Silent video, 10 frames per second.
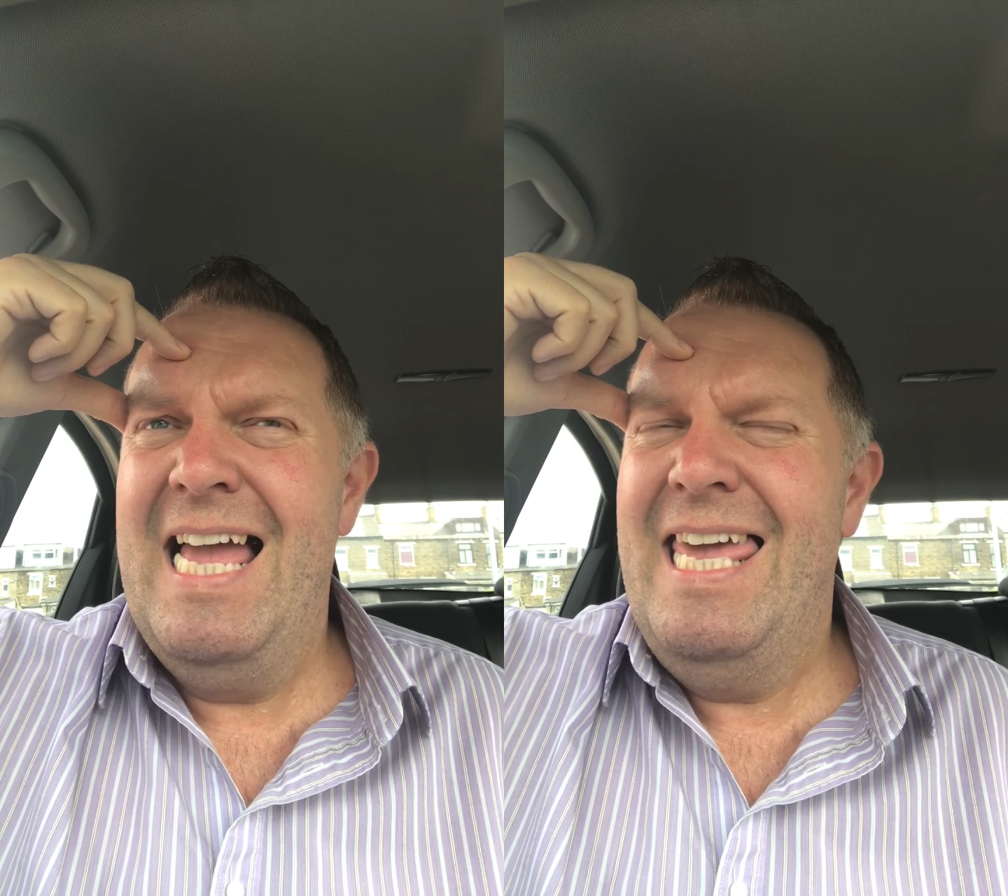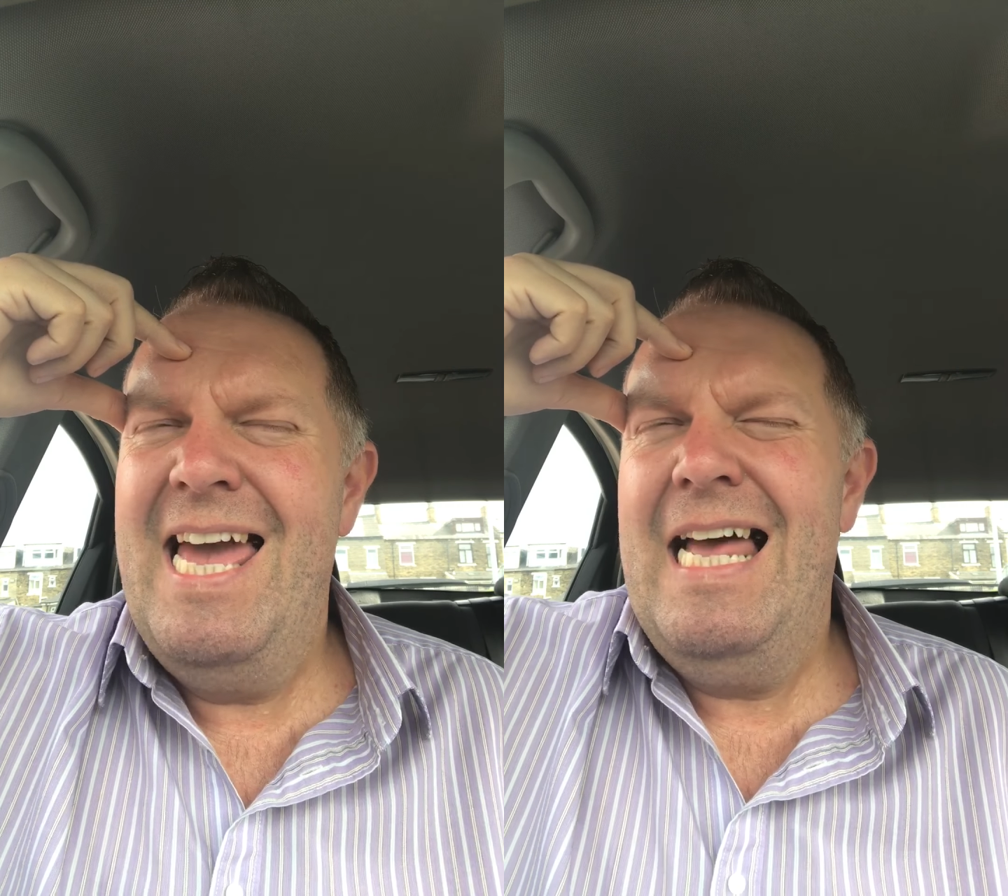
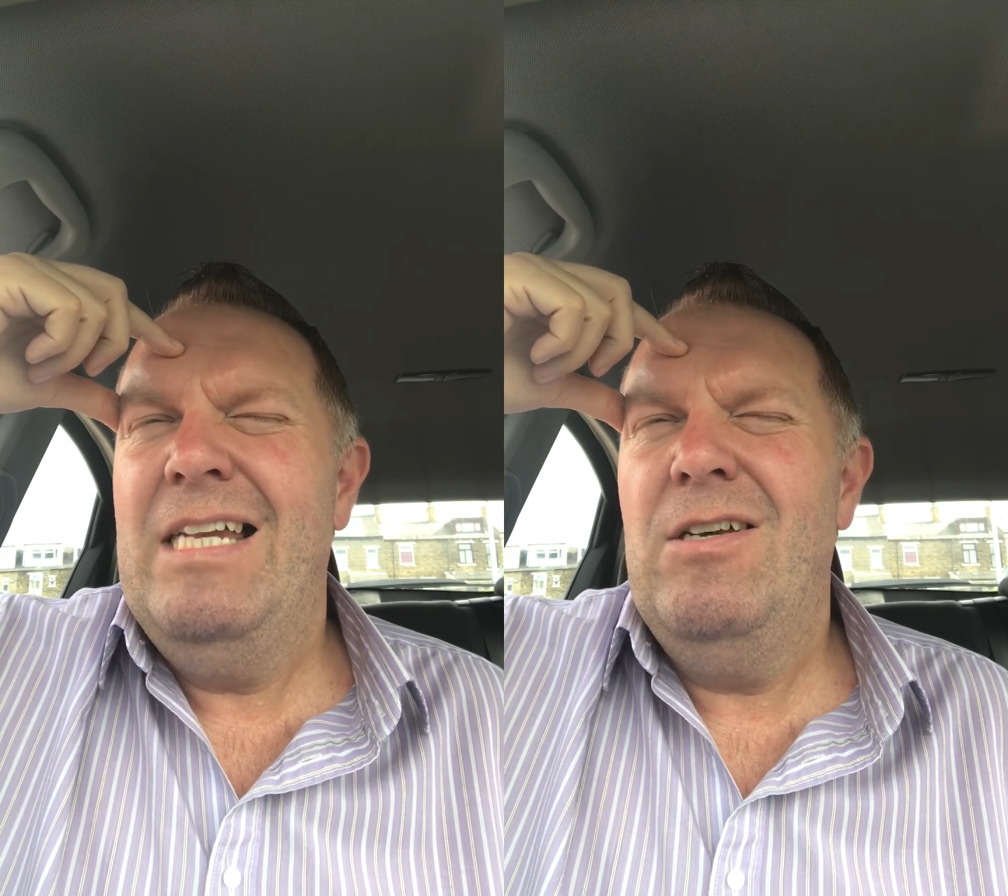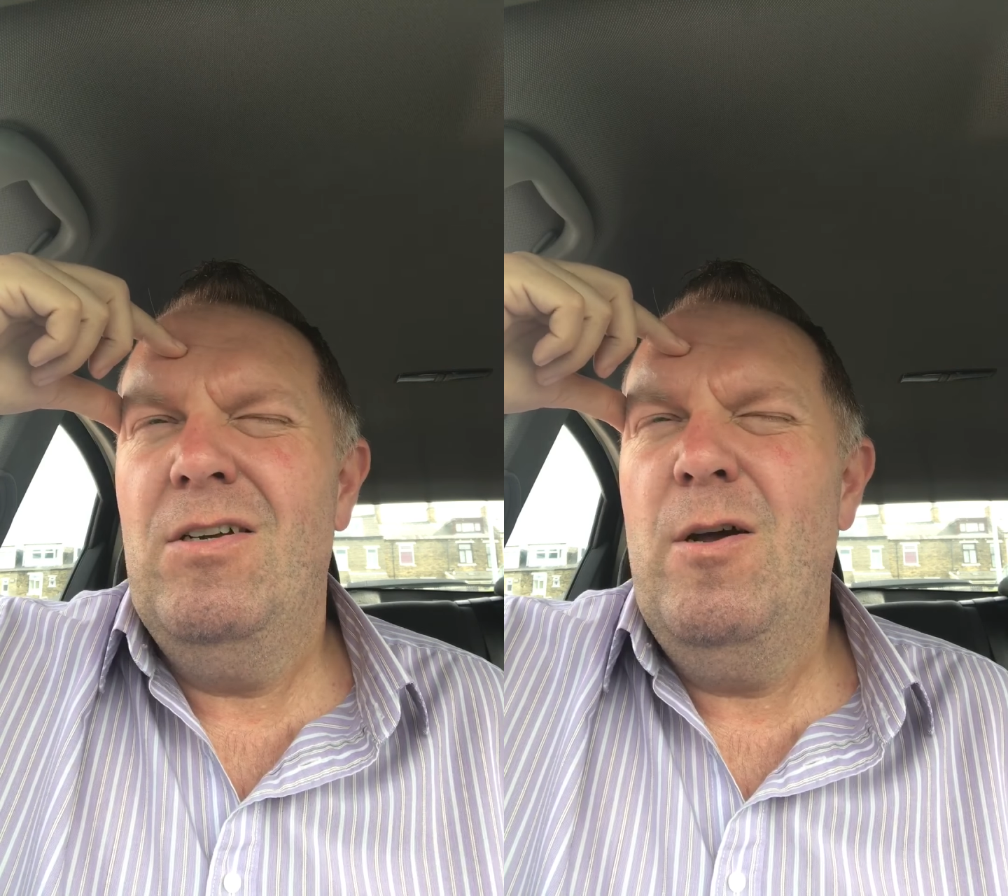
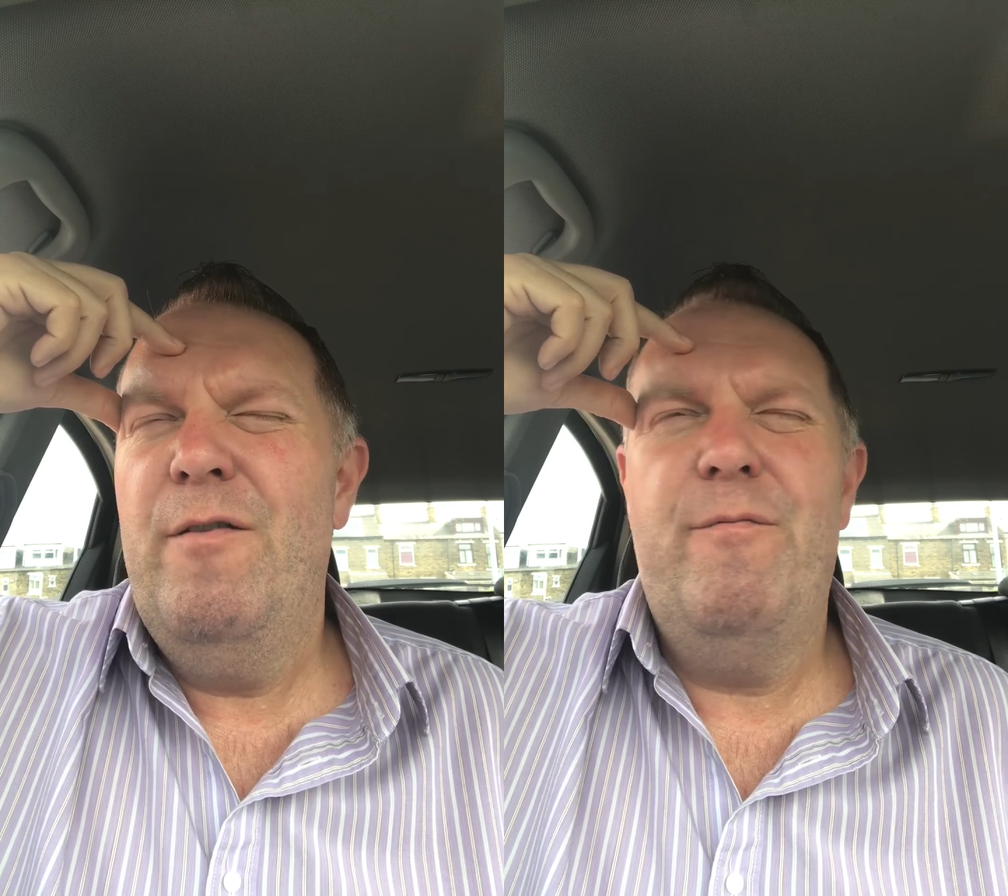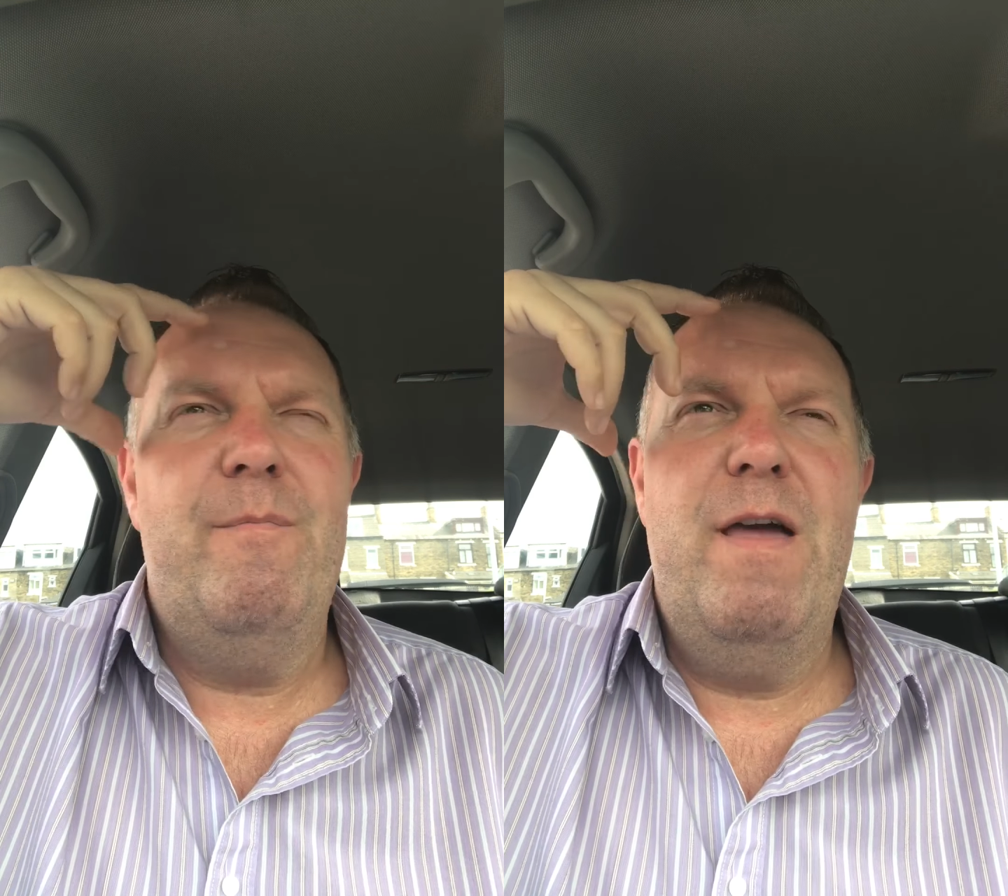don't know
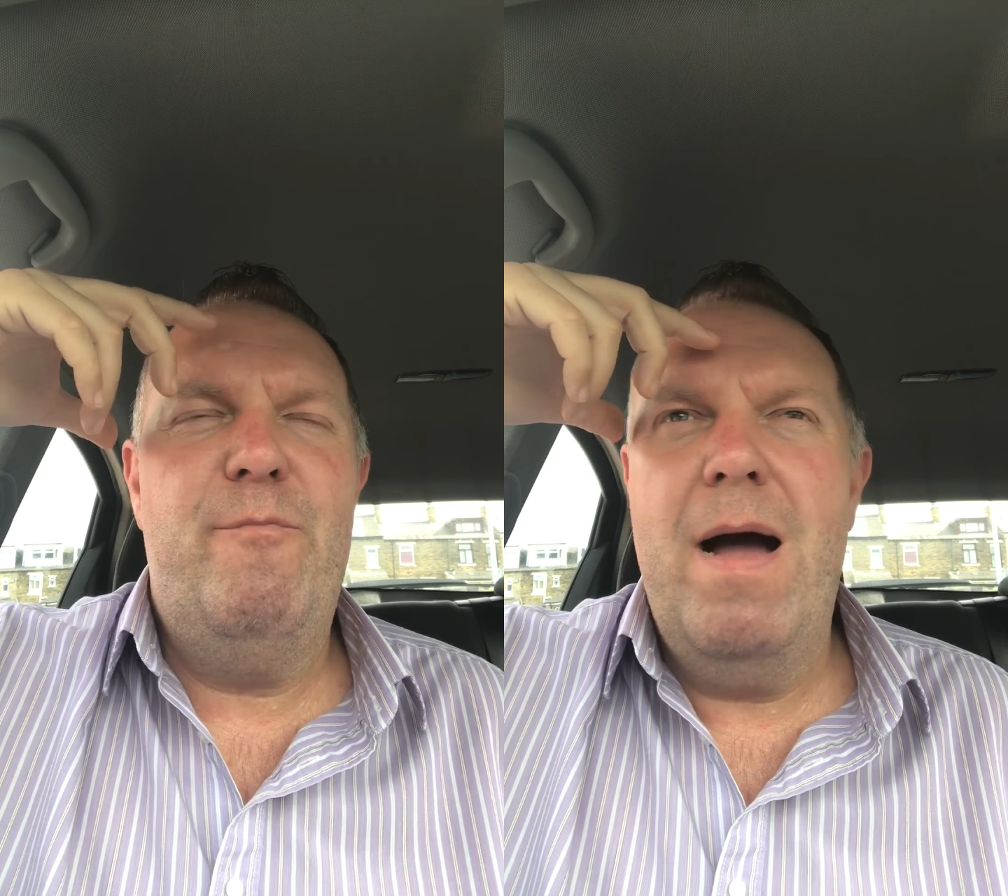if